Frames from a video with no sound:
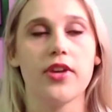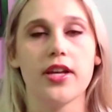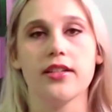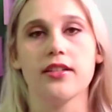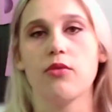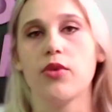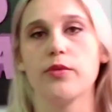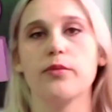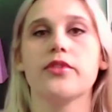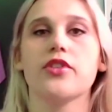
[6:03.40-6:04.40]
and
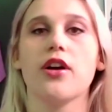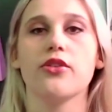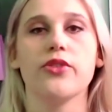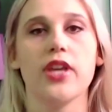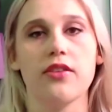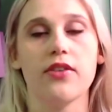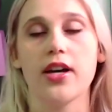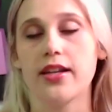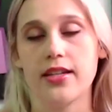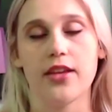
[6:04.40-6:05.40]
Wenwu Misaku gave
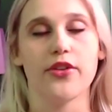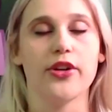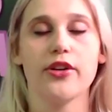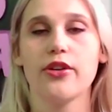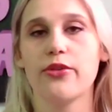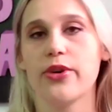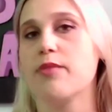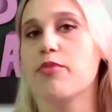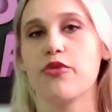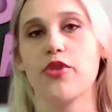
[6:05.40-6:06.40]
another
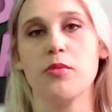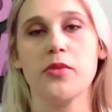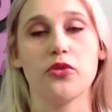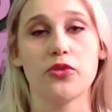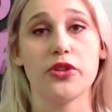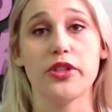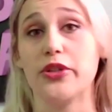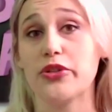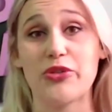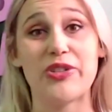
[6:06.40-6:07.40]
great performance with the little
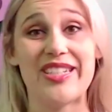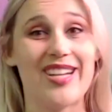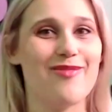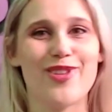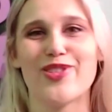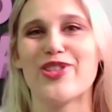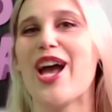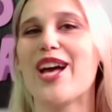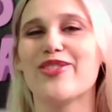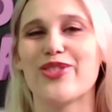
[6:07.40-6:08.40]
screen time that she
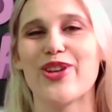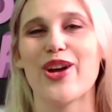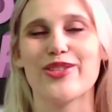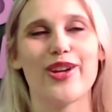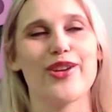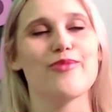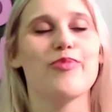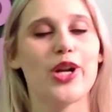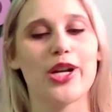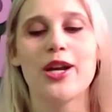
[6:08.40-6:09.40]
has. She knocks it out of the
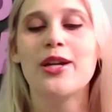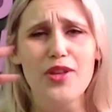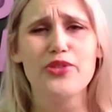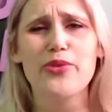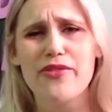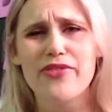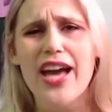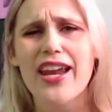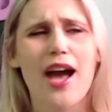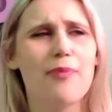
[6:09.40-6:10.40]
park. So we have
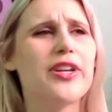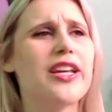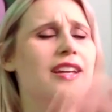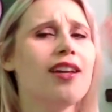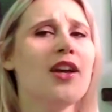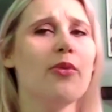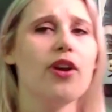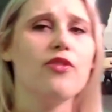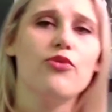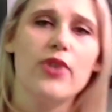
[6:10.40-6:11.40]
that happening. We
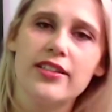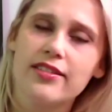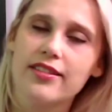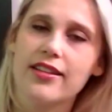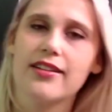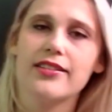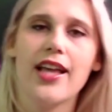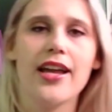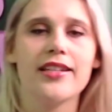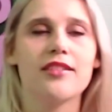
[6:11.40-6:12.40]
have Renslayer
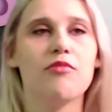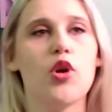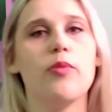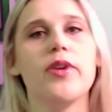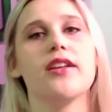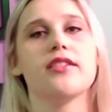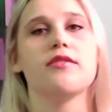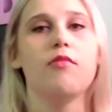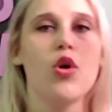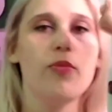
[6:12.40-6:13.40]
lying to Mobius.
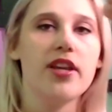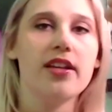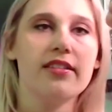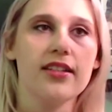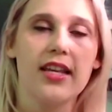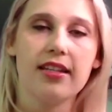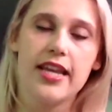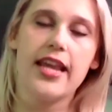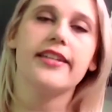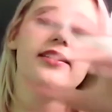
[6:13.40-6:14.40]
Mobius
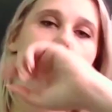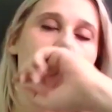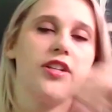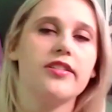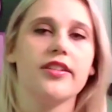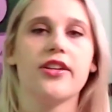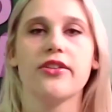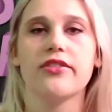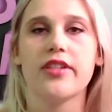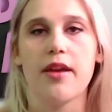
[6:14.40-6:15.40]
takes
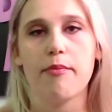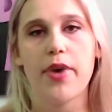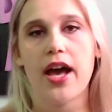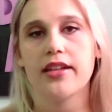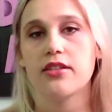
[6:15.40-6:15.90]
Renslayer's tem pad